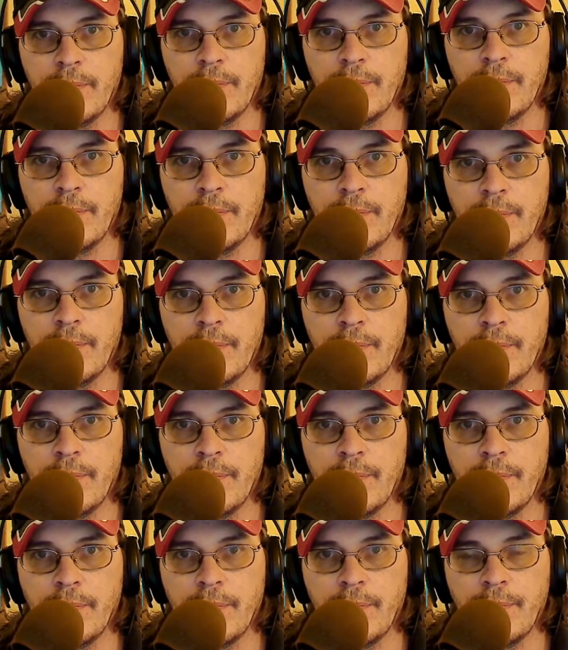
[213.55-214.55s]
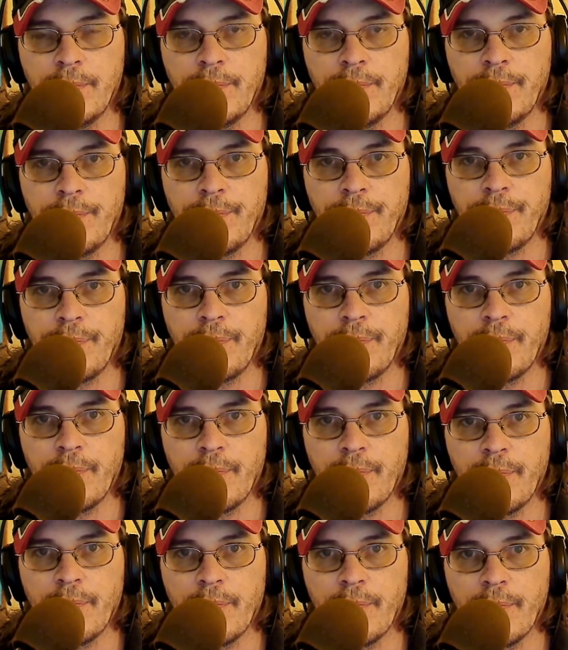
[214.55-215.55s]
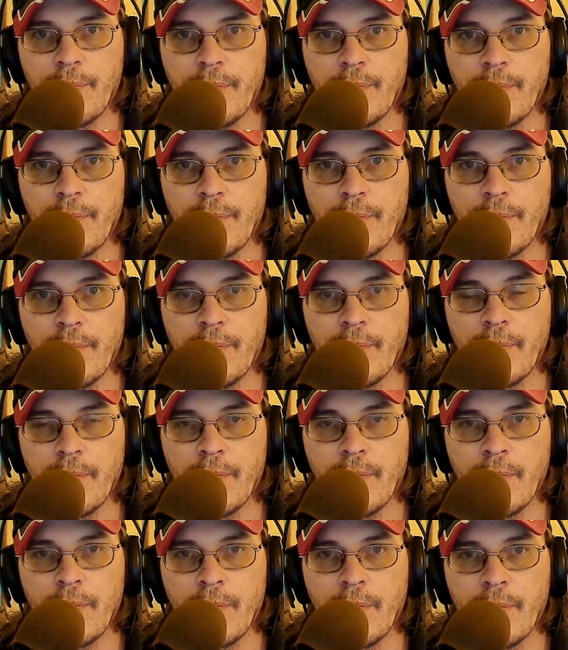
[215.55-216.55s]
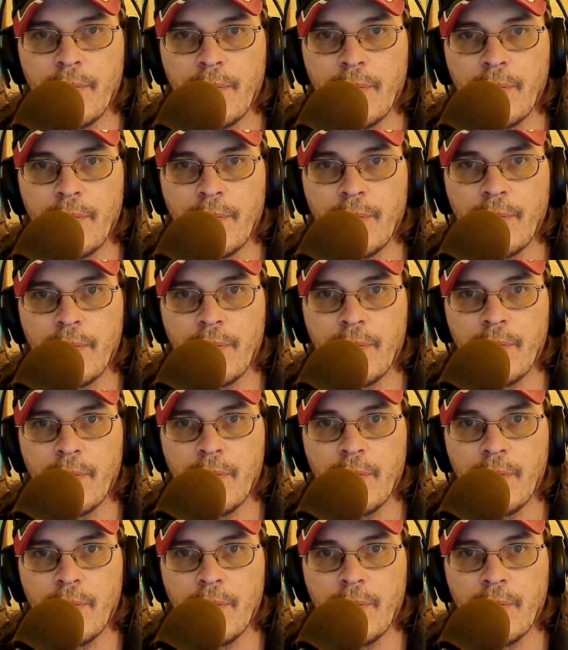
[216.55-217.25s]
[no speech]